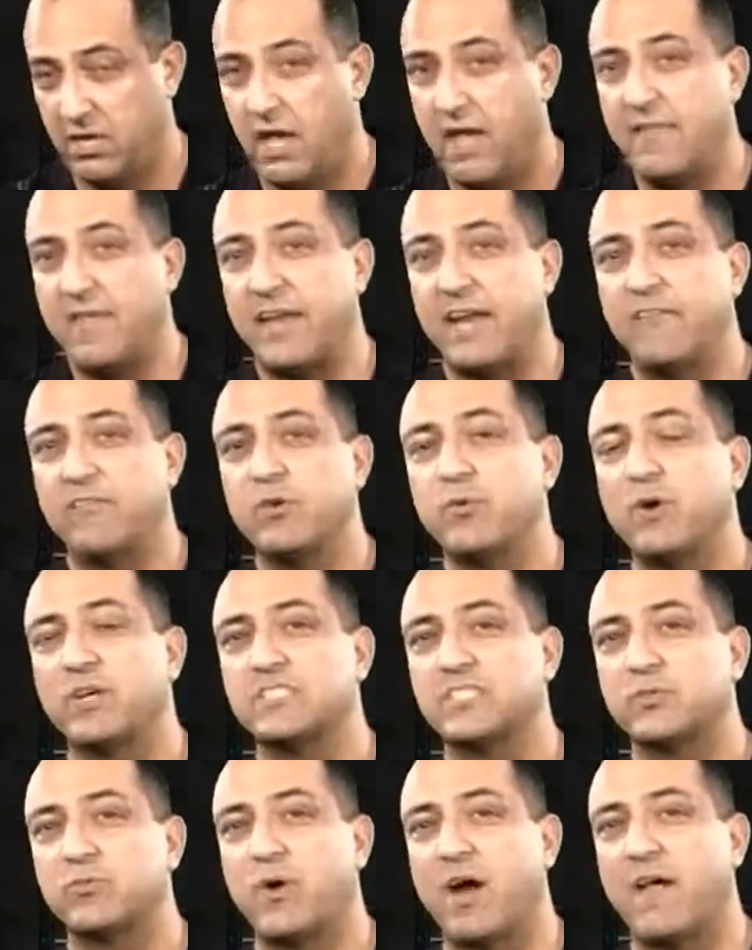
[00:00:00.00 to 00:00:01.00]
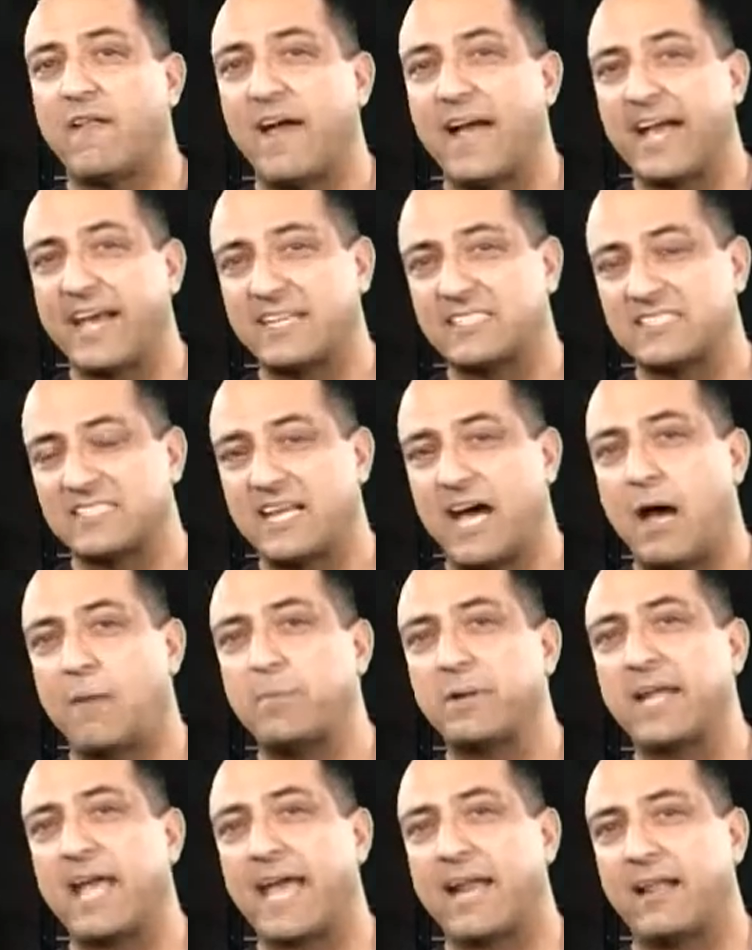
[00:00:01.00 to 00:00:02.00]
And then every once in a while, I got to
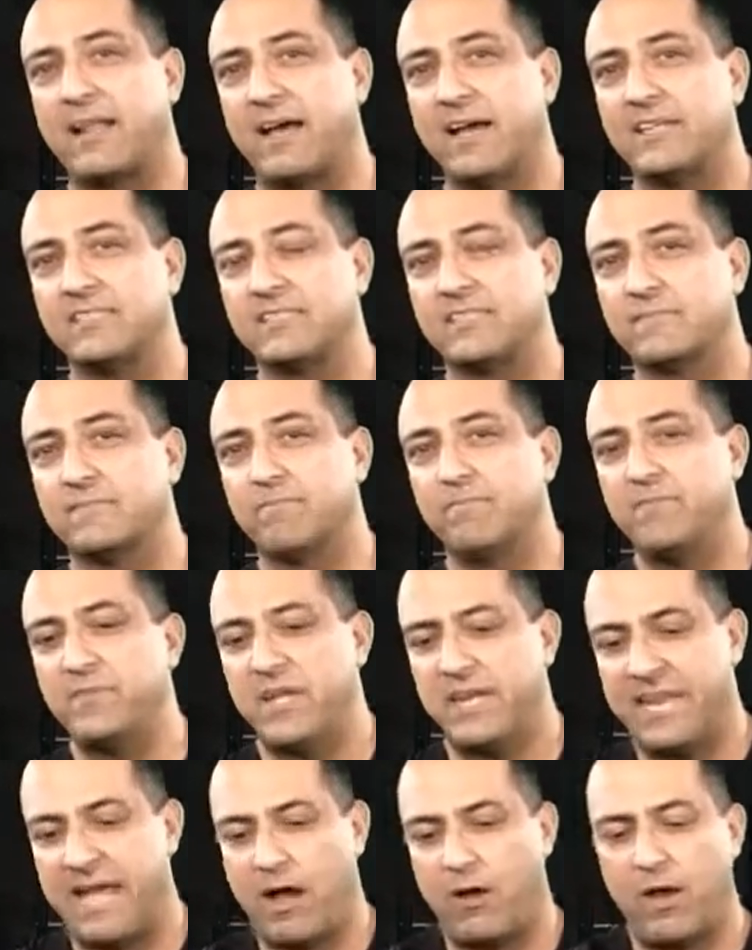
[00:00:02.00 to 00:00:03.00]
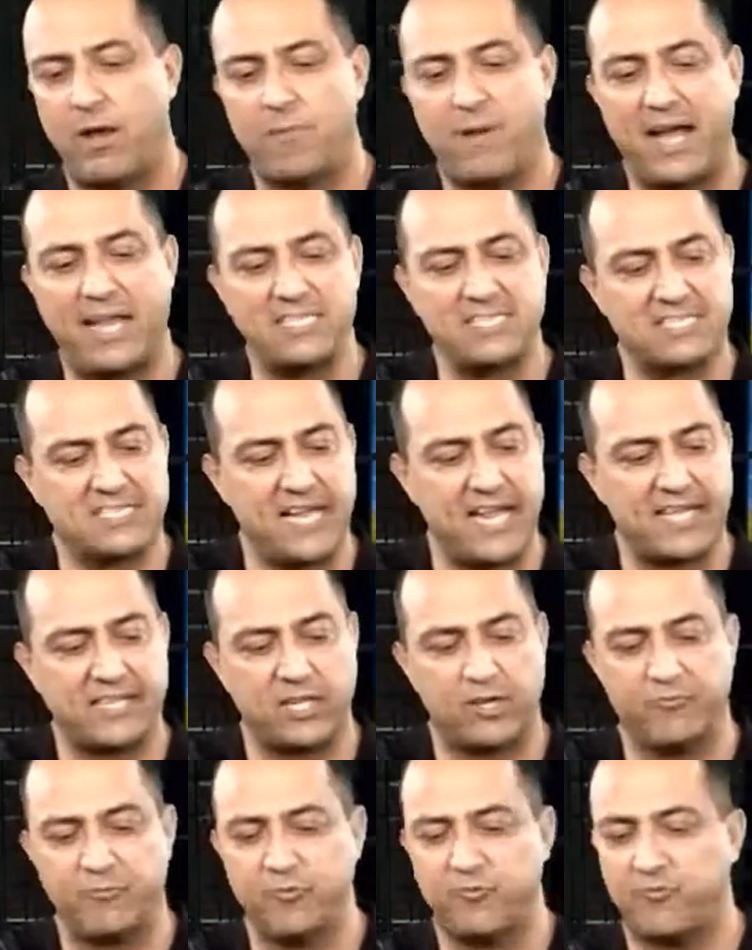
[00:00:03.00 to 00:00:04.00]
stop and analyze. Now, am I saying
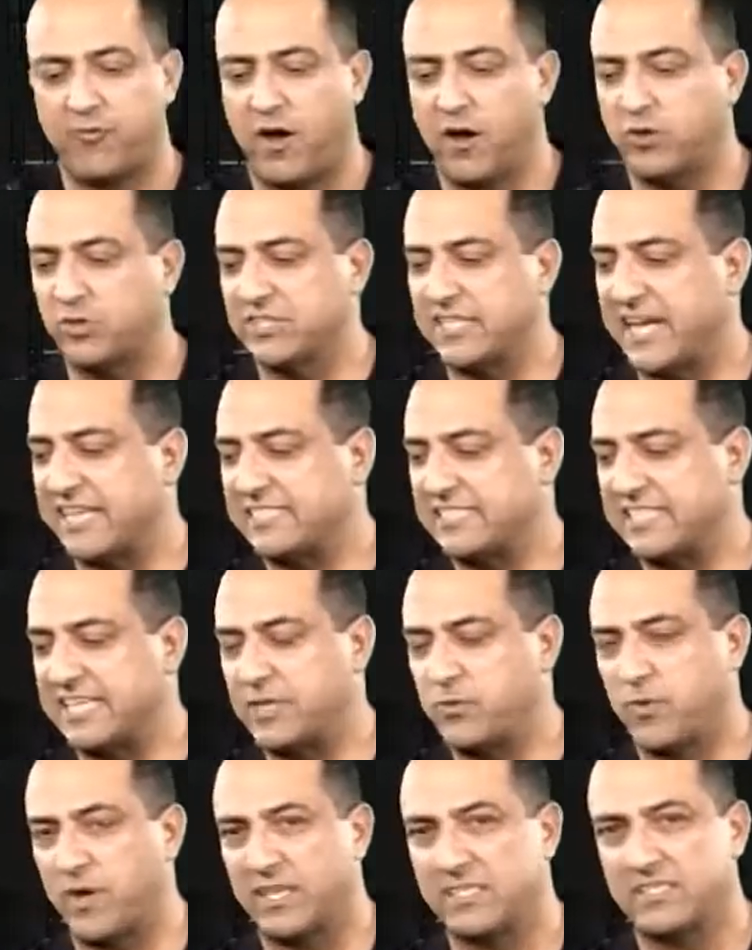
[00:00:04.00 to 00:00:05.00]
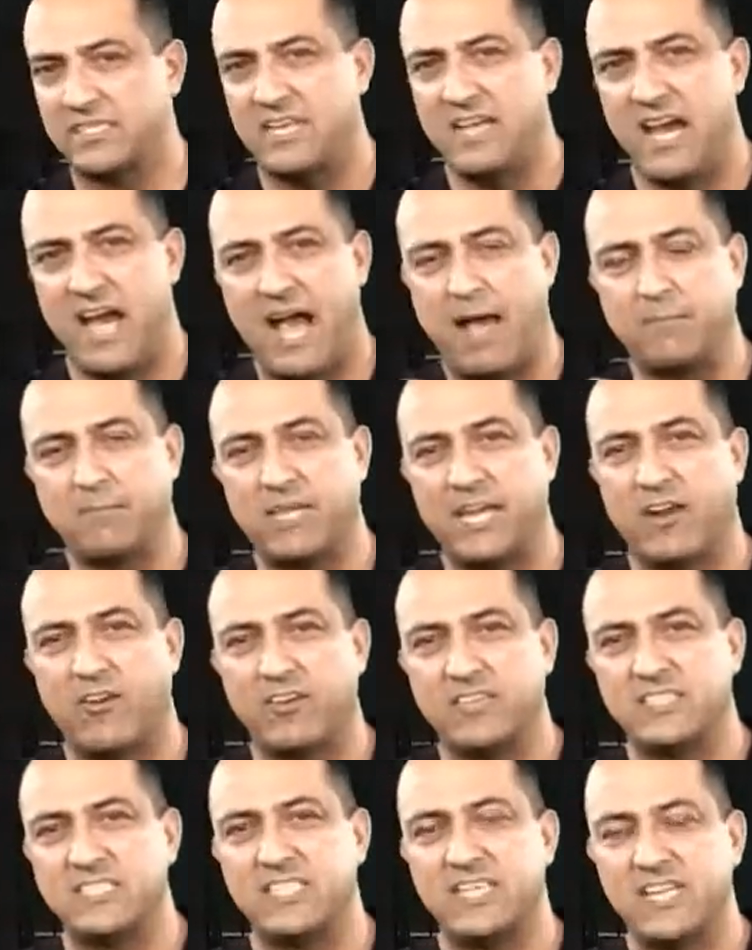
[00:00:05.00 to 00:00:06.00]
that if you followed that sequence, I'm
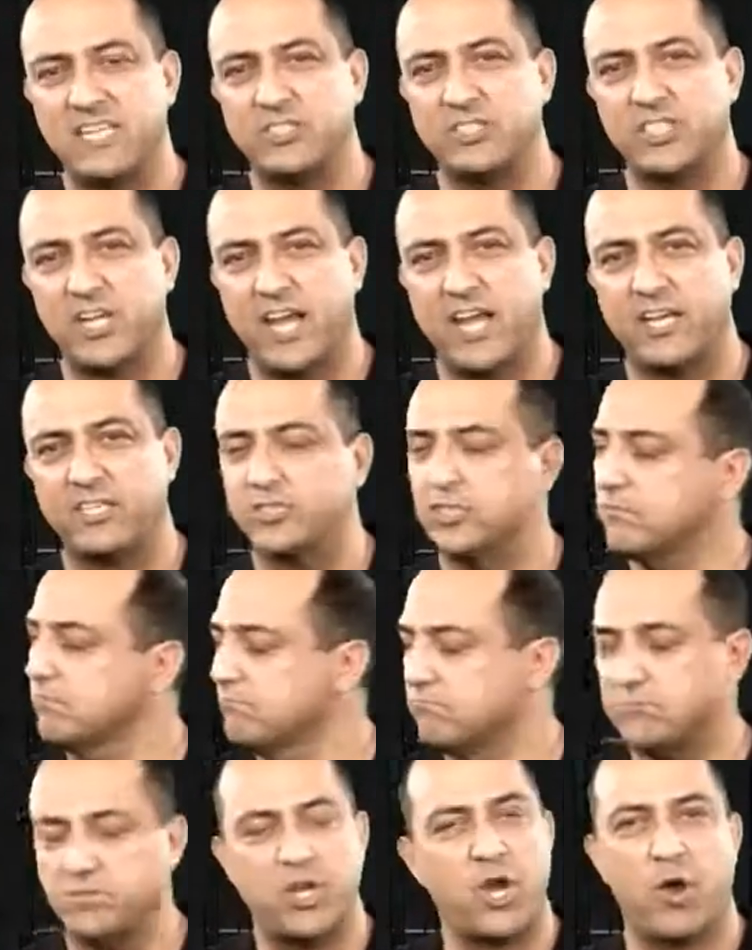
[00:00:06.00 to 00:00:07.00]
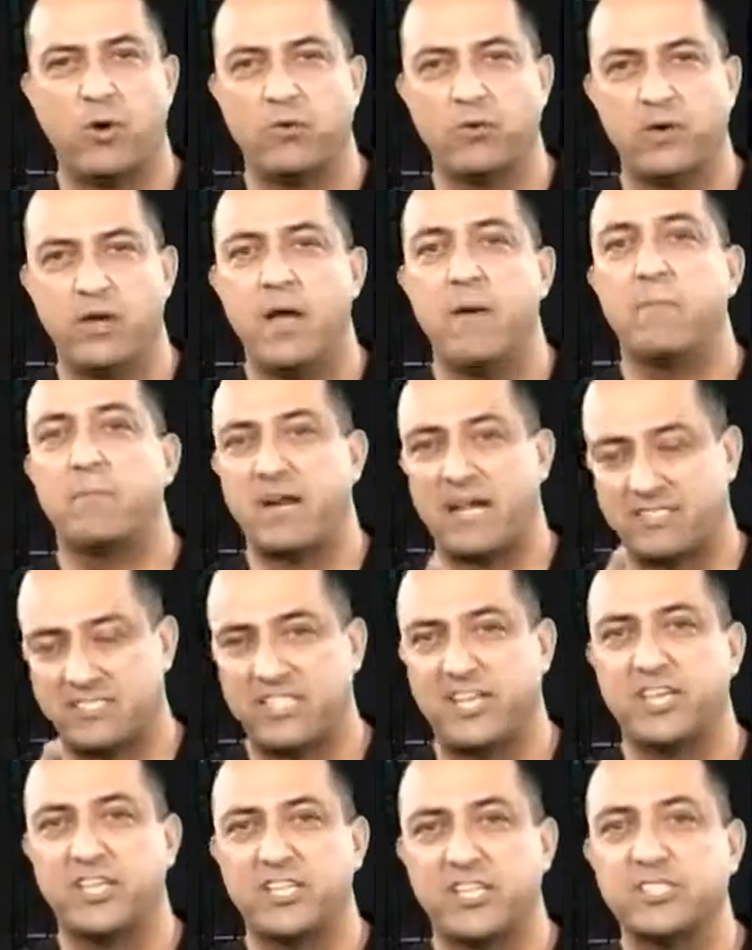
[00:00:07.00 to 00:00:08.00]
guaranteeing change? No. But I'll
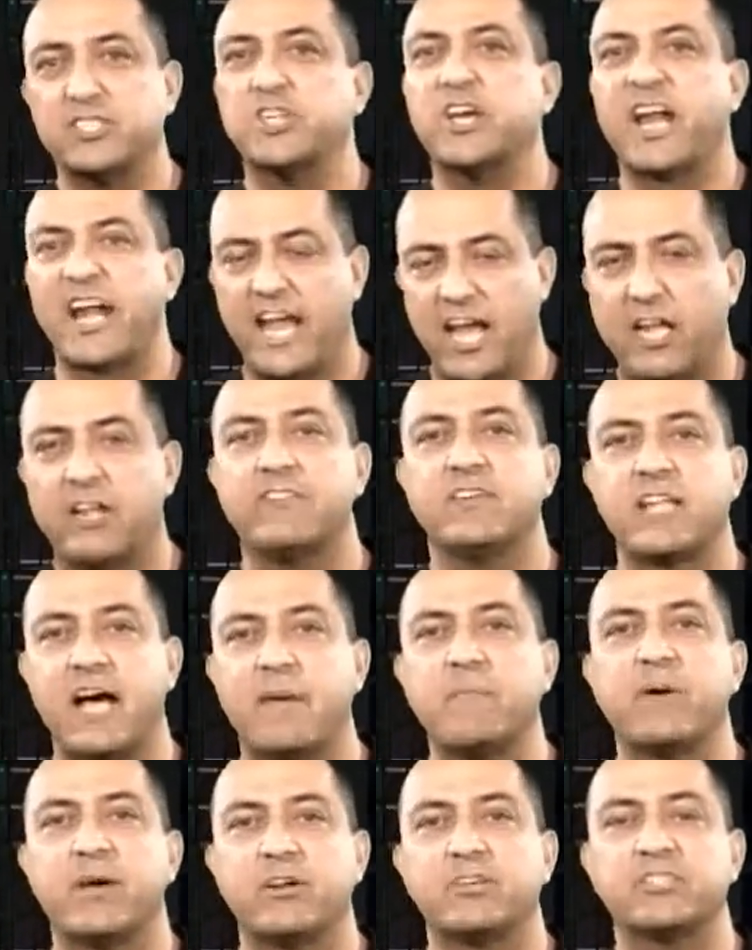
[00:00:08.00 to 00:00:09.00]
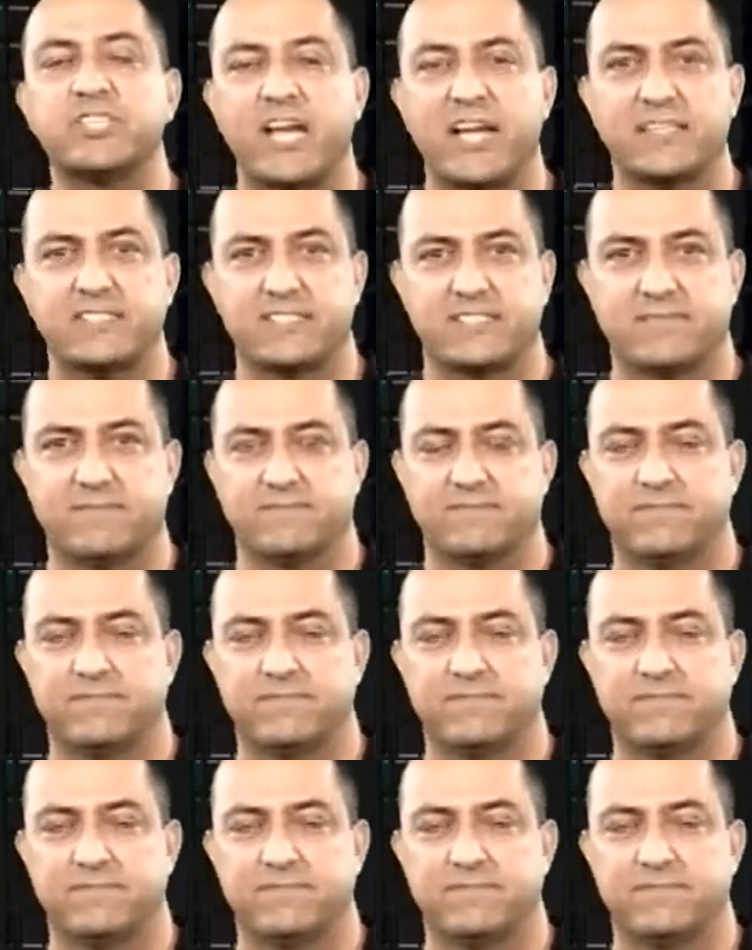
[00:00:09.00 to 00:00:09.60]
tell you this, you got a hell of a lot better chance.